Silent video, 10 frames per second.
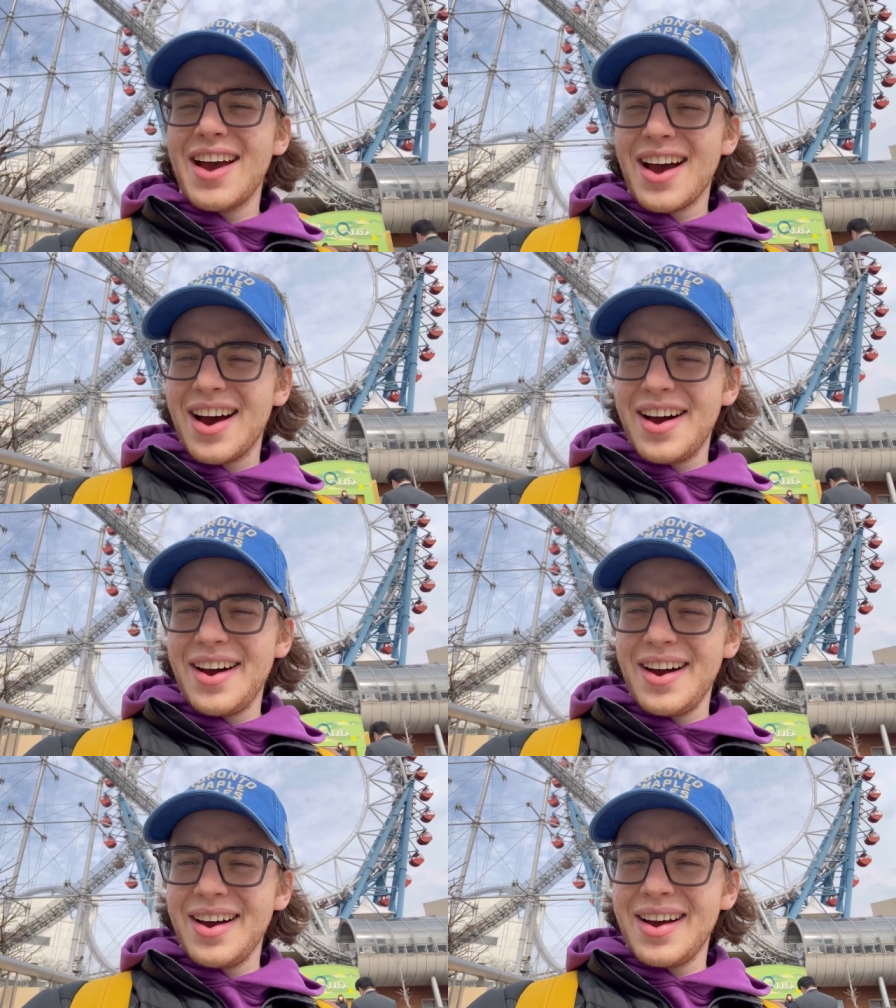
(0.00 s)

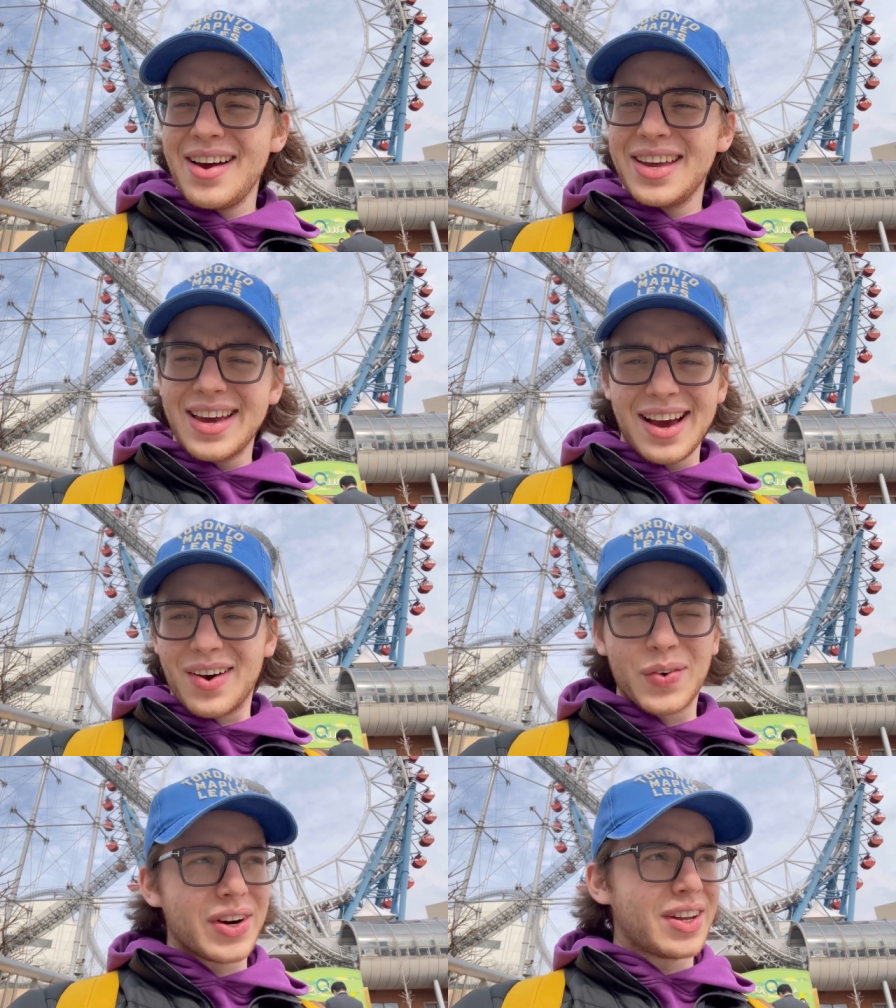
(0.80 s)
Yeah,
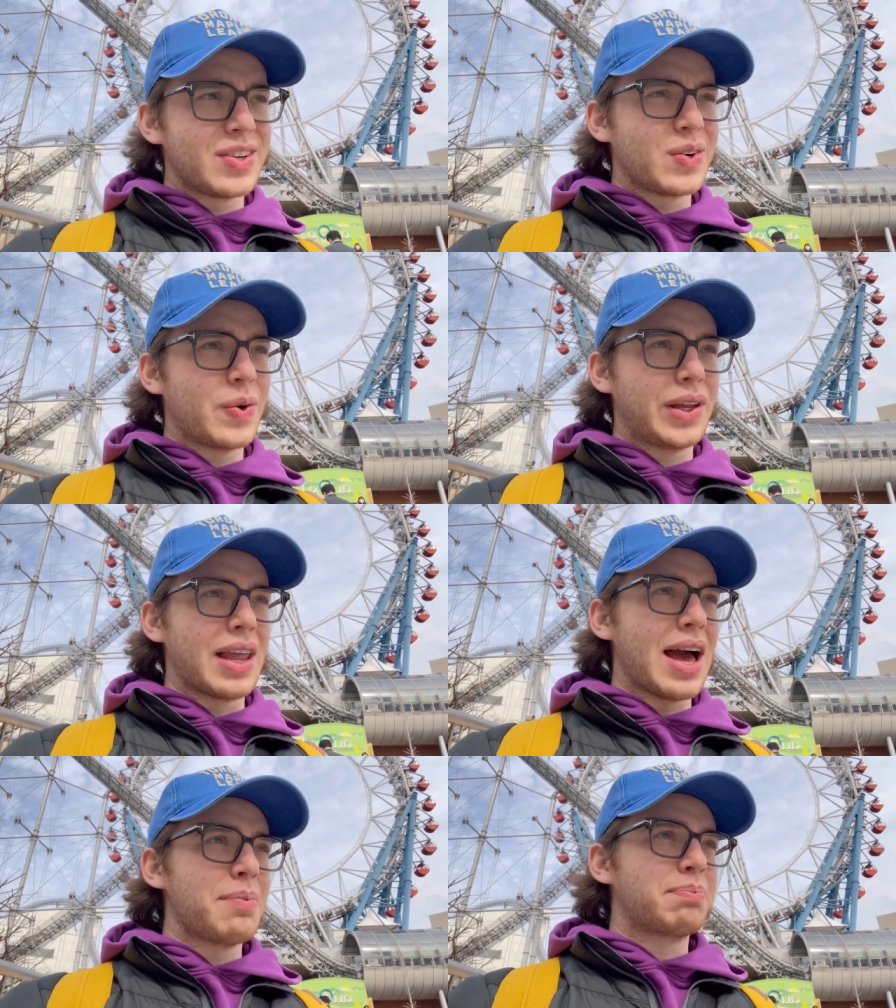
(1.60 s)
we're gonna do a quick
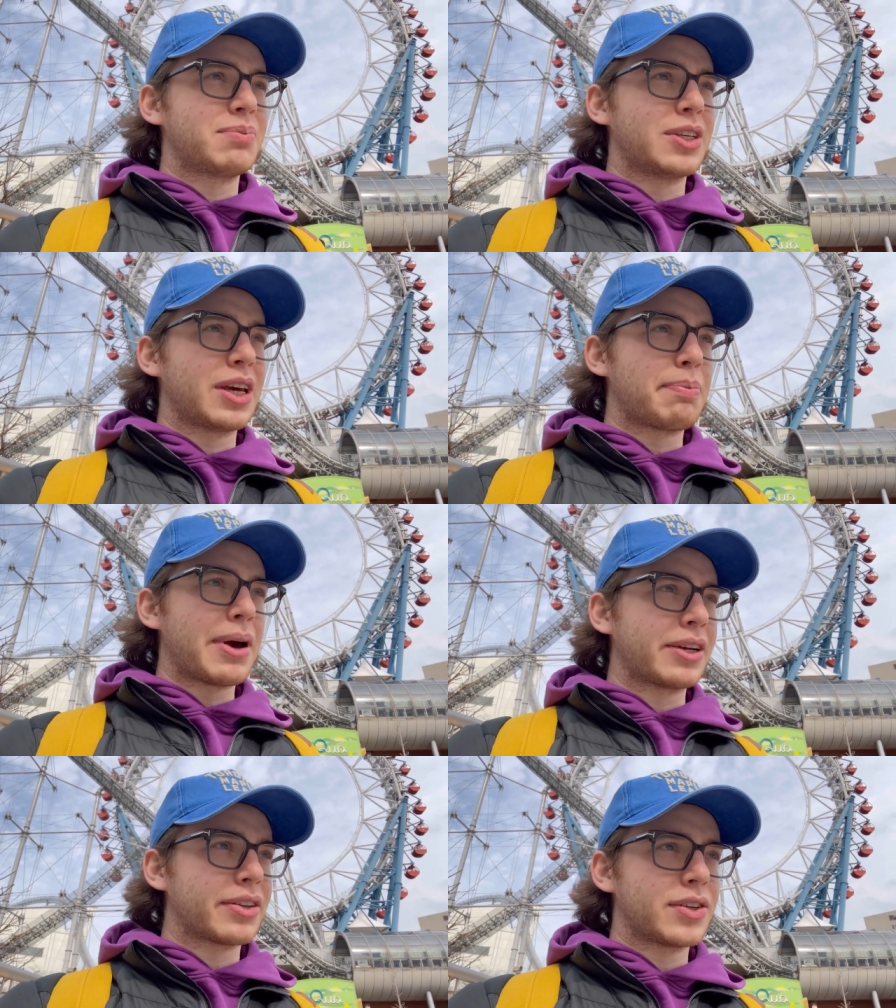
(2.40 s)
lap to get
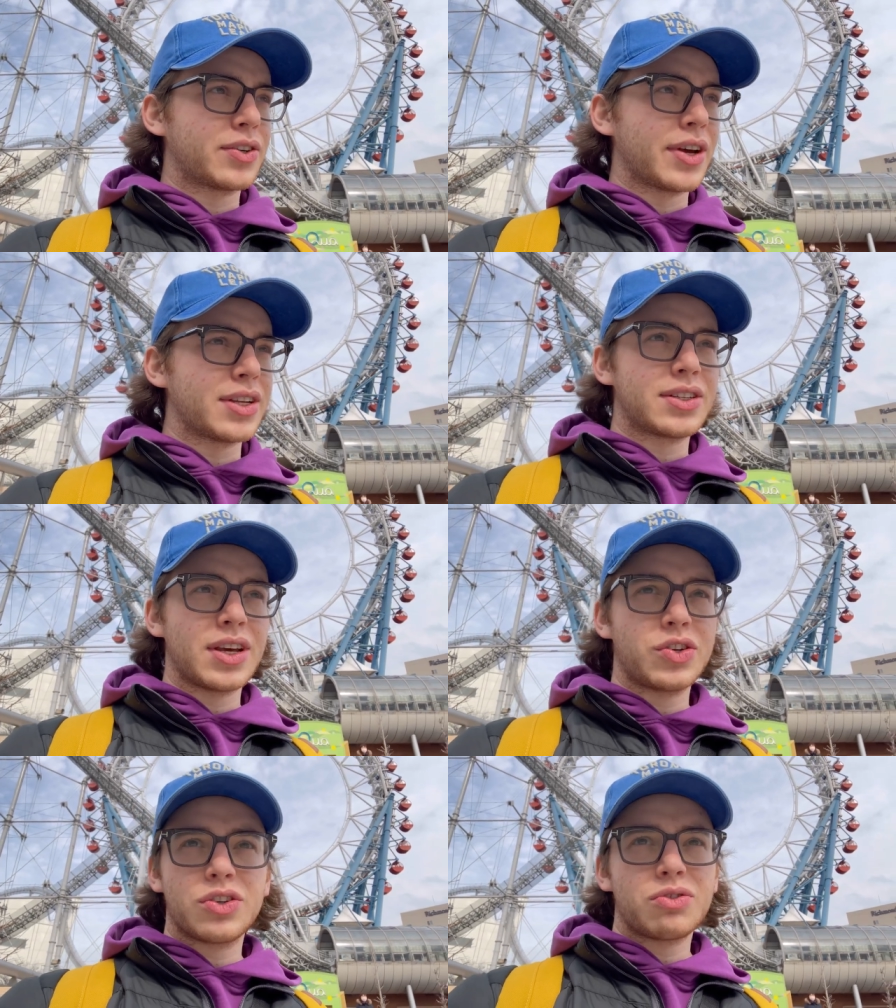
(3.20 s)
back to the train
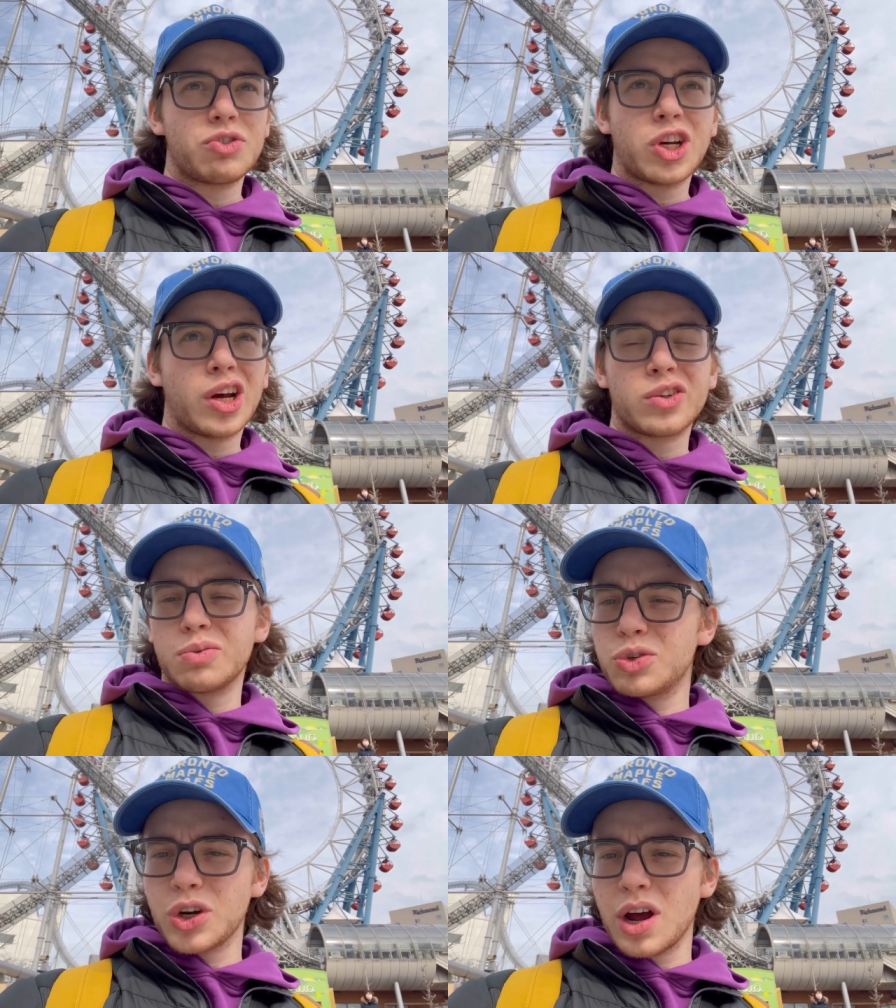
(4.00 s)
station, check out
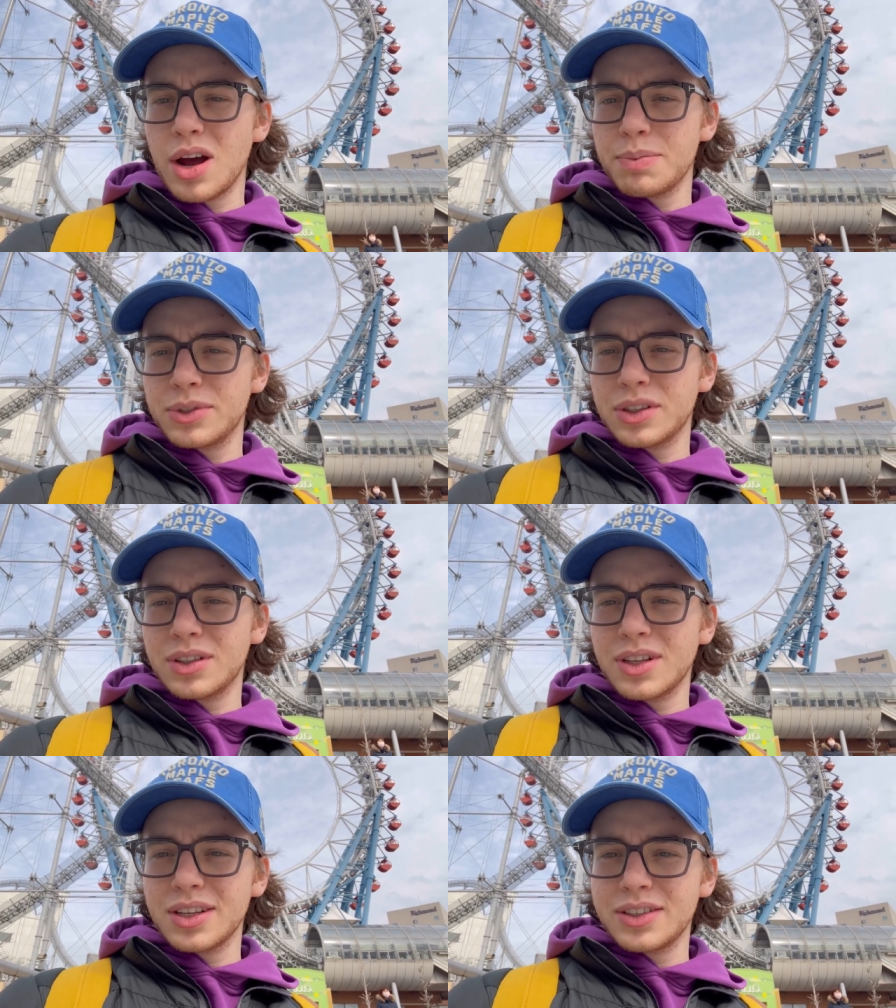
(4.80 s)
some shops,
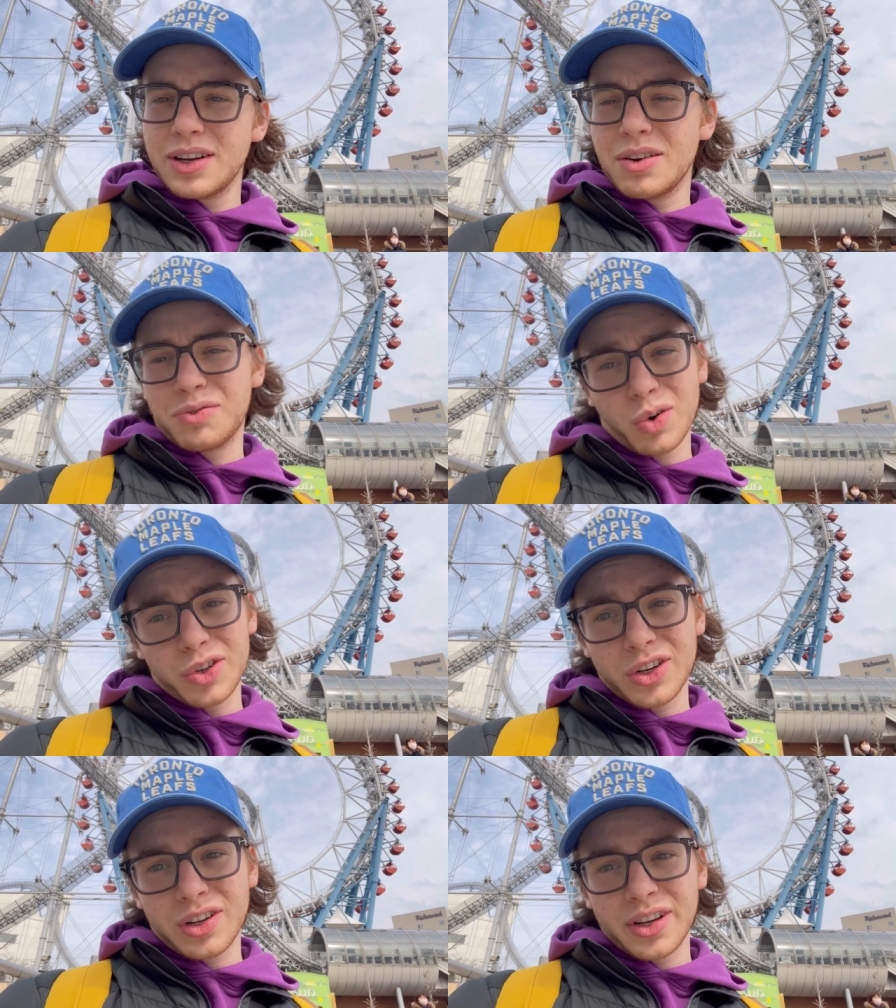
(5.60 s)
and that's it,
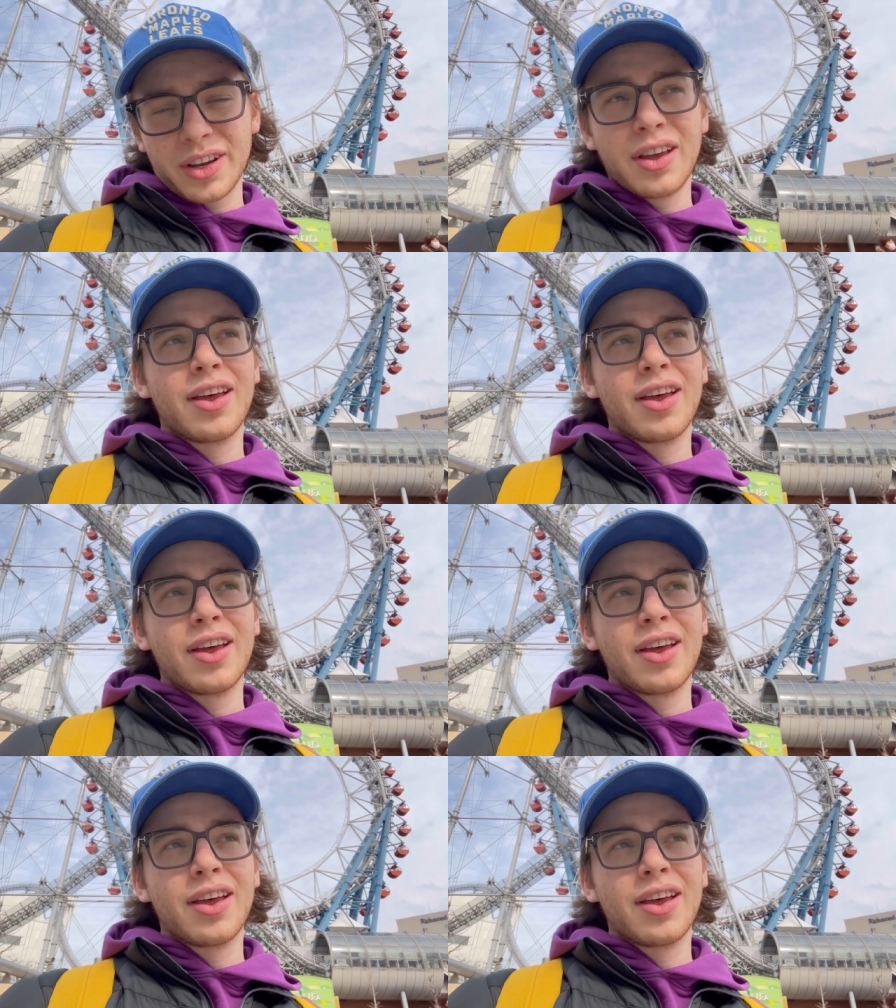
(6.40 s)
unfortunately.